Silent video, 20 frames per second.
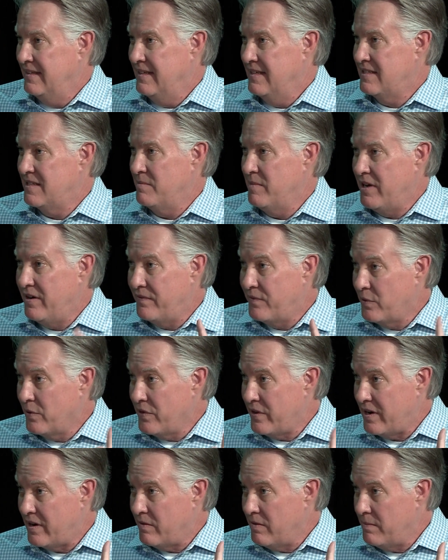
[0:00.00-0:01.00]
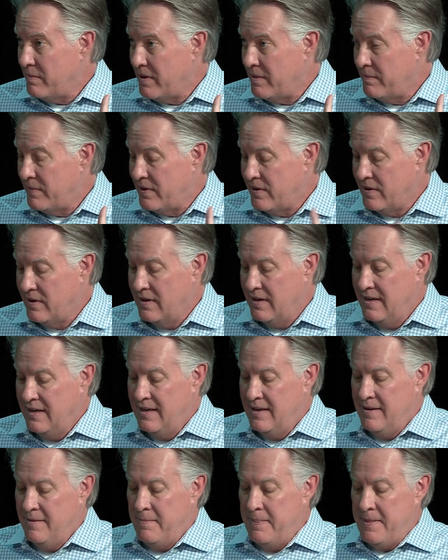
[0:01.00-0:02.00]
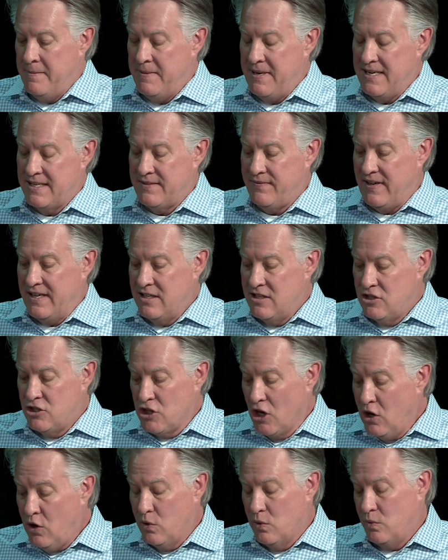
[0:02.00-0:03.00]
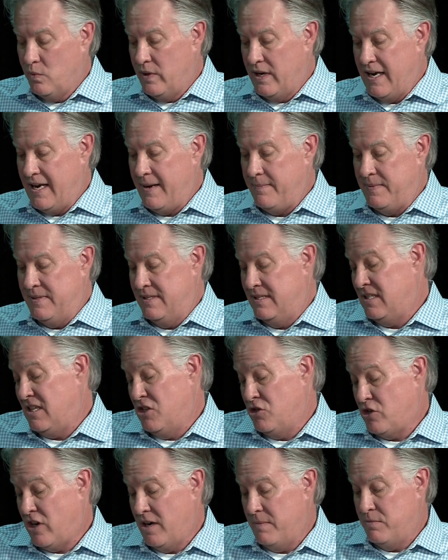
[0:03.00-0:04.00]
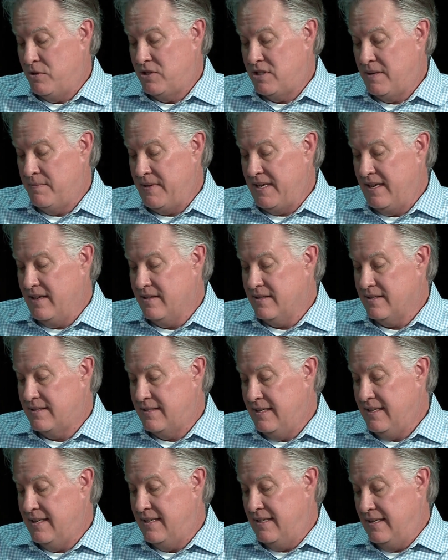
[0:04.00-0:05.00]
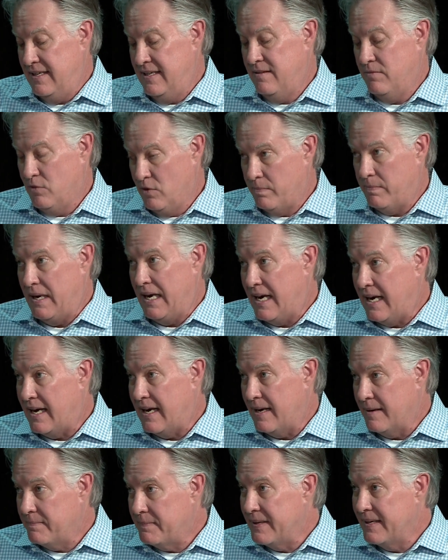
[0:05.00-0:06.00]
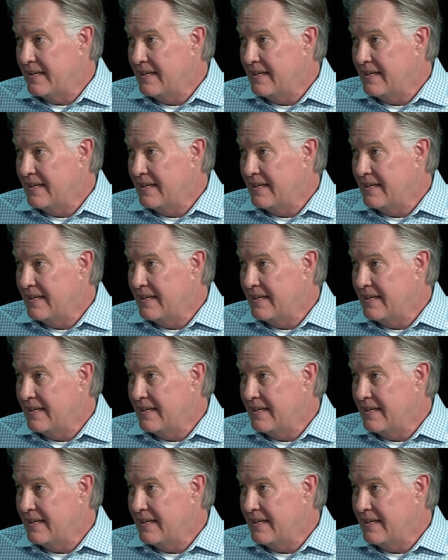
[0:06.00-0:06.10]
It's a metaphor that I remember, because if I don't, what happens is I try to put something else in, it will pop.